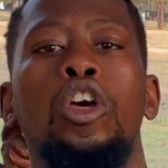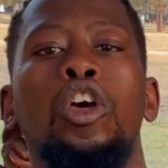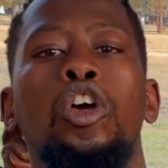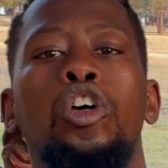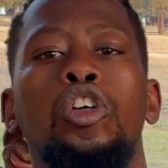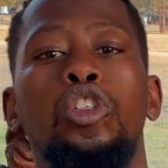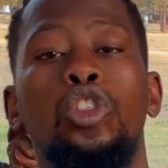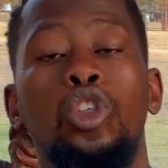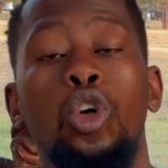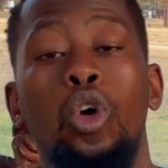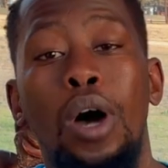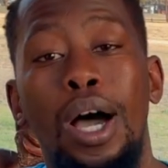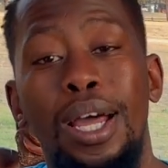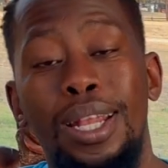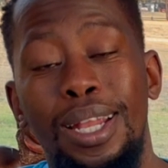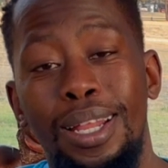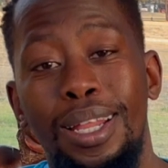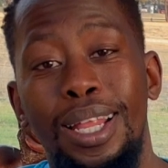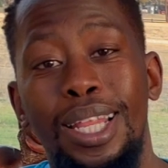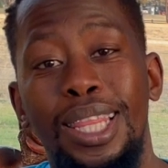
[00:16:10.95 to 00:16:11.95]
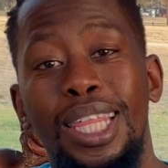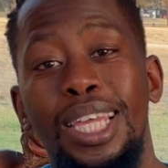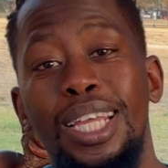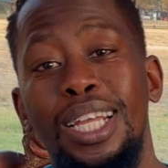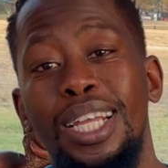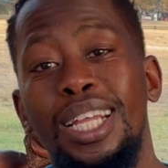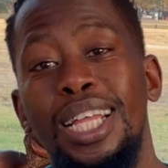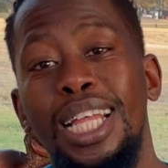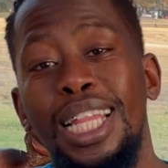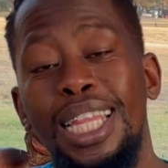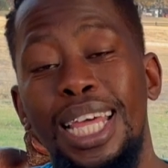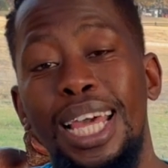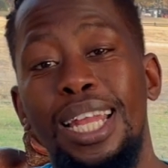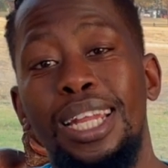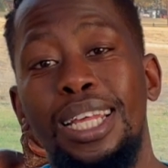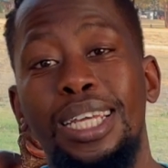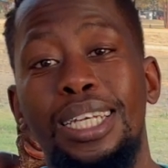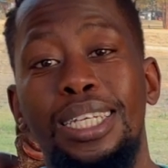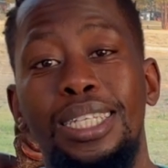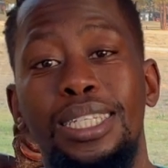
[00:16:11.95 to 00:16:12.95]
So another thing that
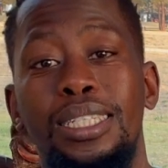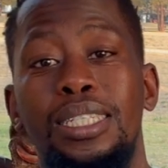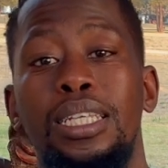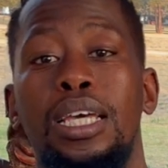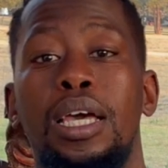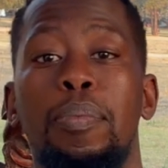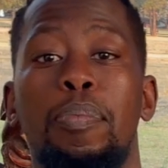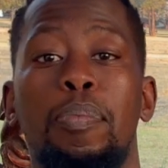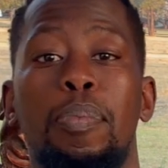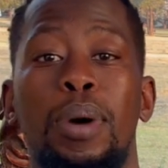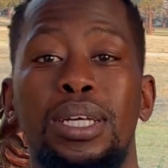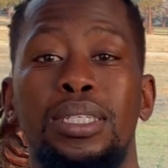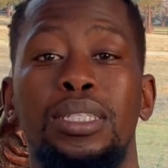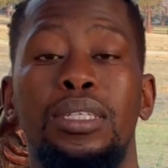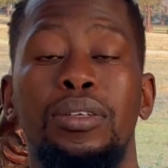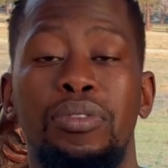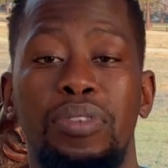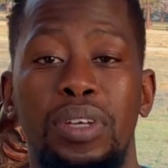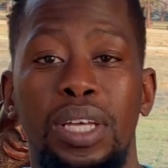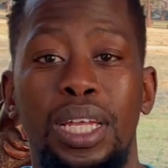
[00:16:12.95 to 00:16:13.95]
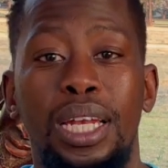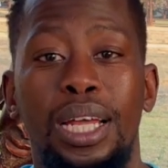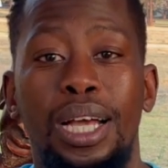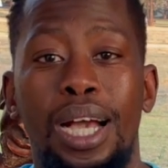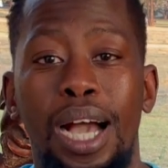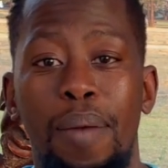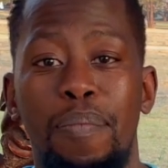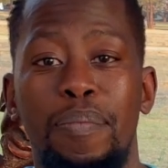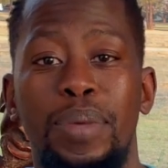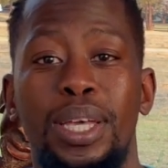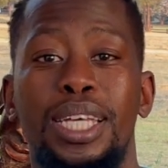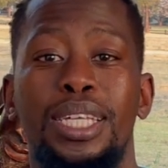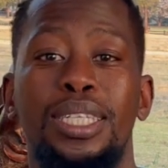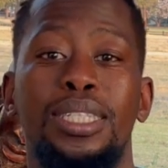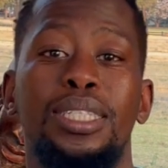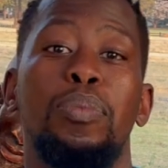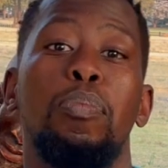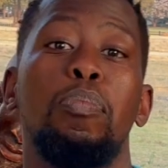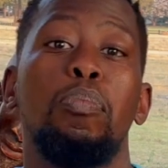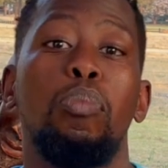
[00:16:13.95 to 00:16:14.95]
is a passive income
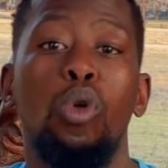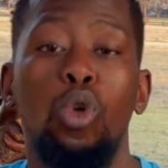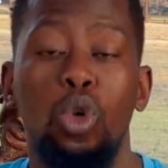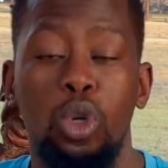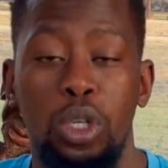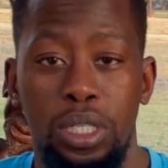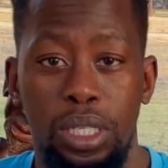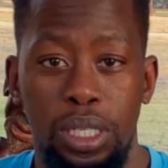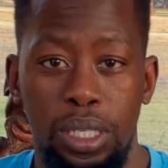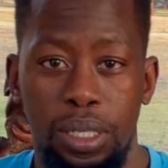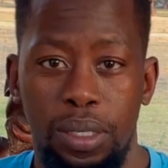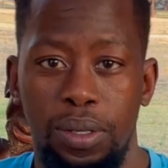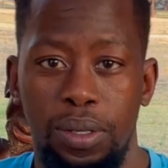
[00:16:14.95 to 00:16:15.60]
is books.